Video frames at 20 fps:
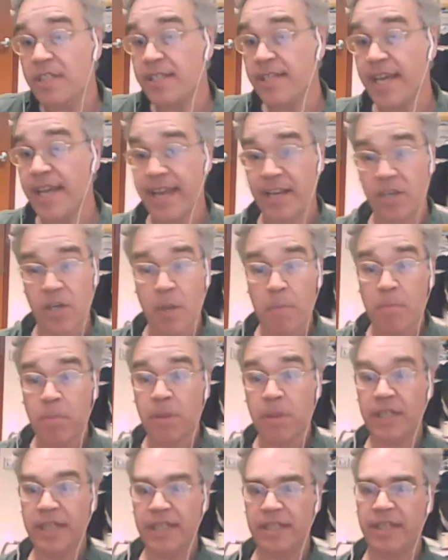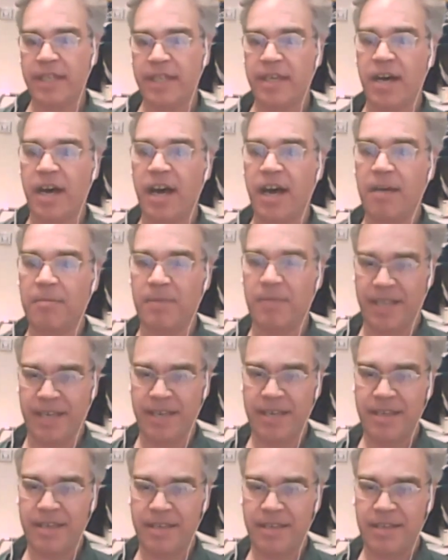say completely
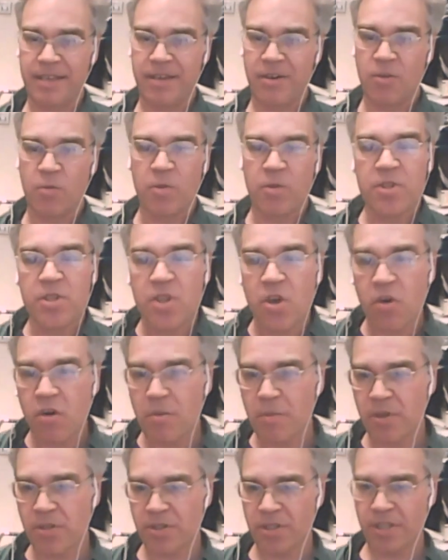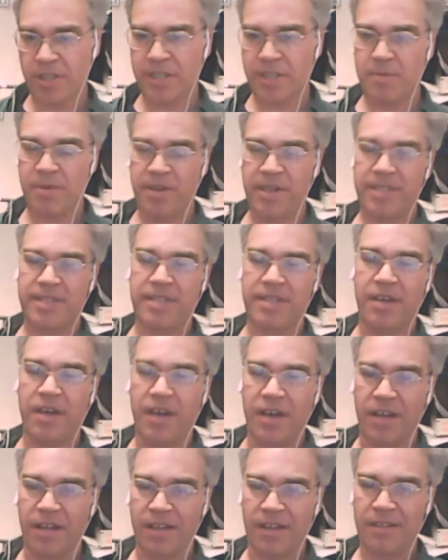calmly, with no emotional experience at
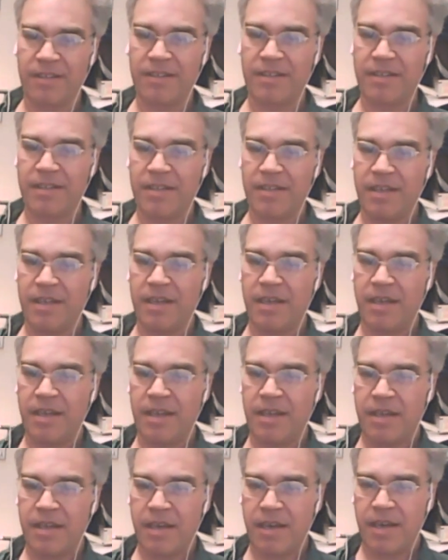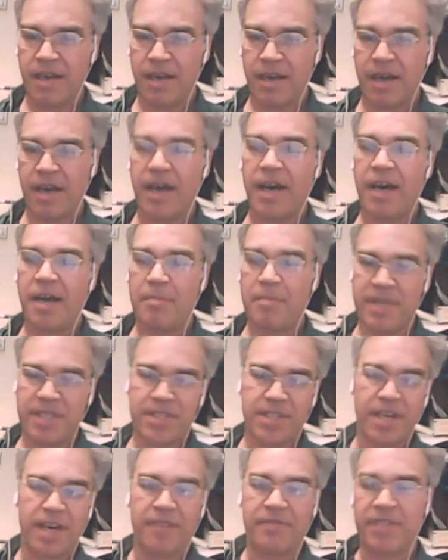all, I'm
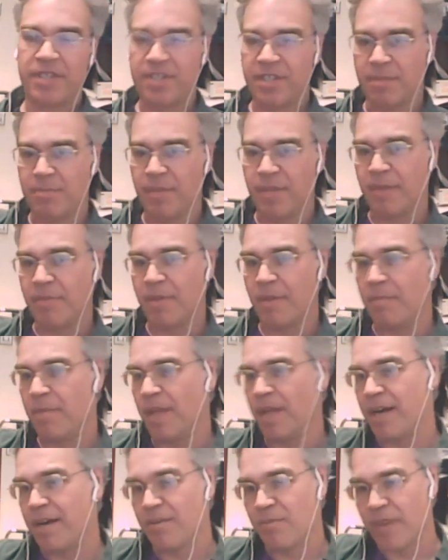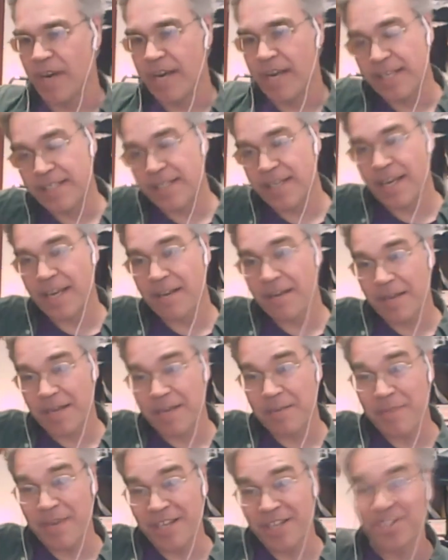pissed off that she blah blah blah. Right? As it can it
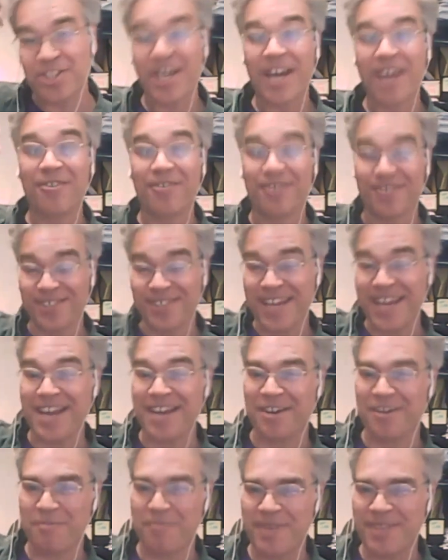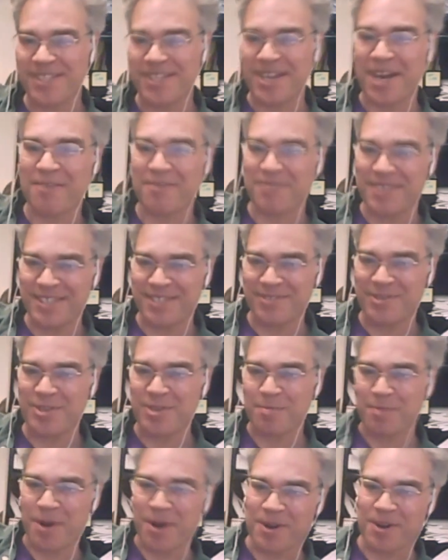can be a general state of pissed offness with
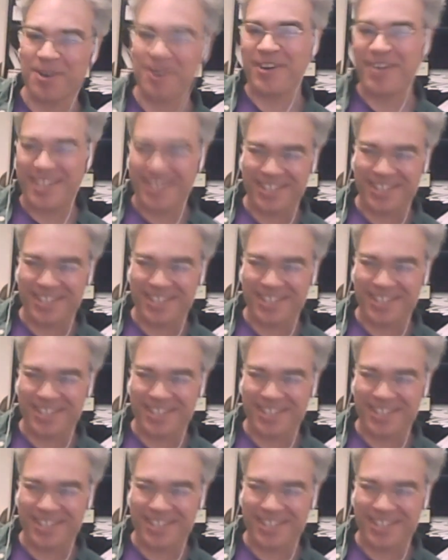your partner right?